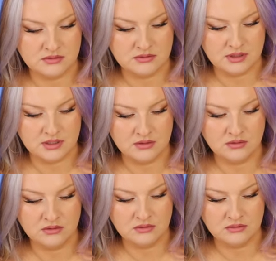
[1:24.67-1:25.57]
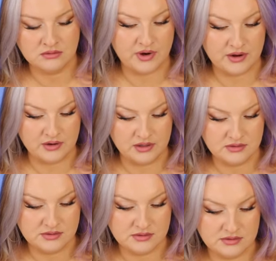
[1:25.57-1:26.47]
sale
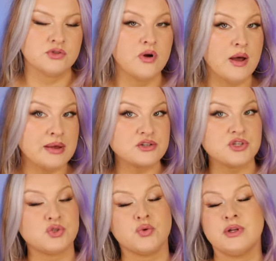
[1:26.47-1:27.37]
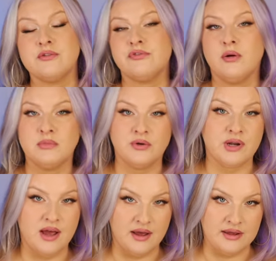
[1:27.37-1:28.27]
fragrance. So I'm actually sorting from low to
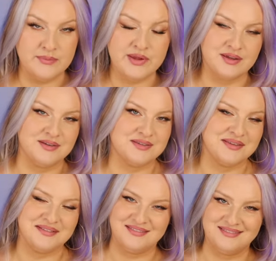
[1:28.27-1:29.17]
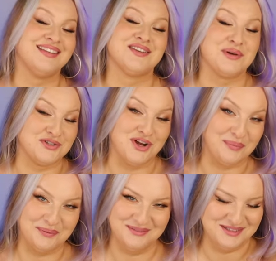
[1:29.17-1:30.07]
high because that's how I shop,
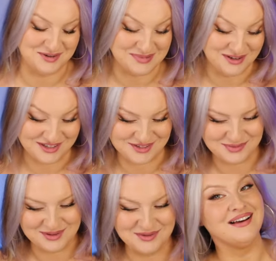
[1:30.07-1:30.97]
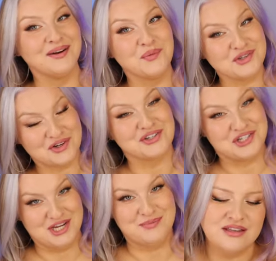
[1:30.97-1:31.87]
to be honest with you. We start
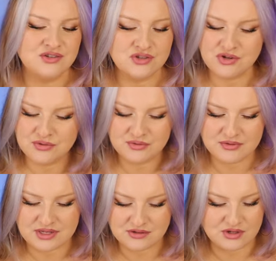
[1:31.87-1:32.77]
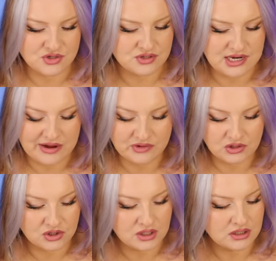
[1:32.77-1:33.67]
cheap. Let's just go through these. Let's just have a
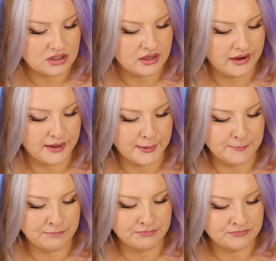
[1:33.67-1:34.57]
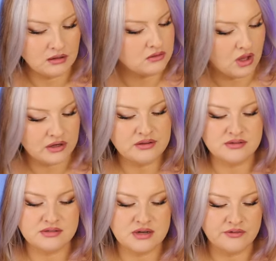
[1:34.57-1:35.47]
look. A lot of
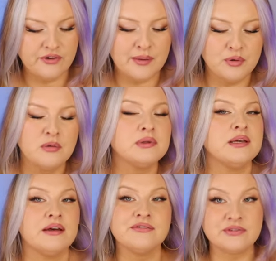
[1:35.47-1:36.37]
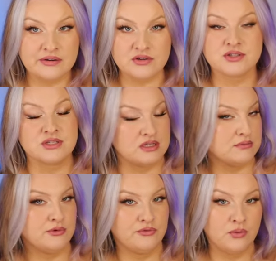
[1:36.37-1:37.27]
this stuff I probably have never
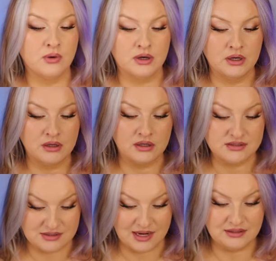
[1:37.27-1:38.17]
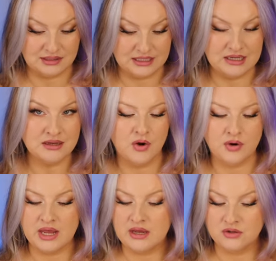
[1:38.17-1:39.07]
seen before, sadly.
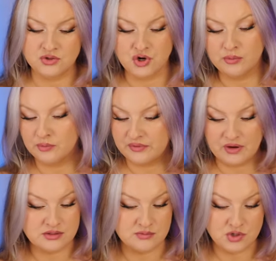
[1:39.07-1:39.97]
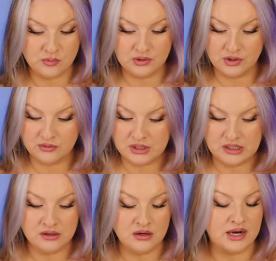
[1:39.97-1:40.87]
Okay, we've got some Jo Malone
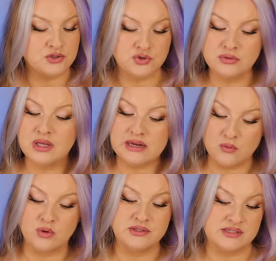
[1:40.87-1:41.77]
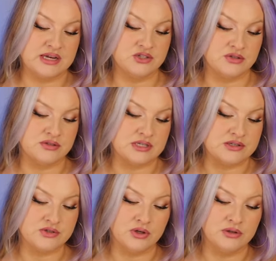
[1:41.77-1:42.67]
here. I do like wood sage and sea
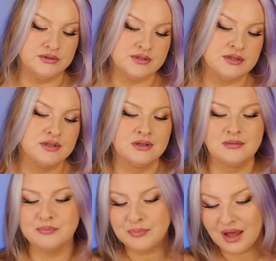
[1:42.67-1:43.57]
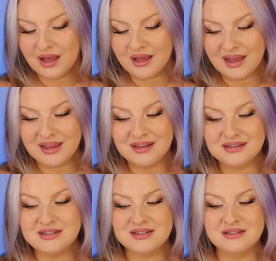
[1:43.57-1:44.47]
salt,
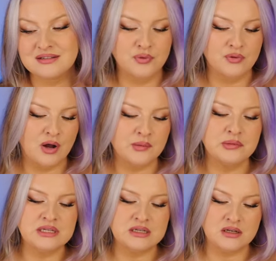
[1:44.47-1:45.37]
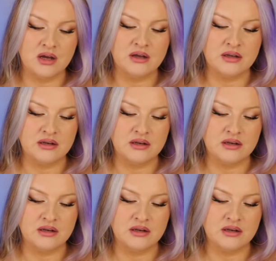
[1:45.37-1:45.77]
but probably not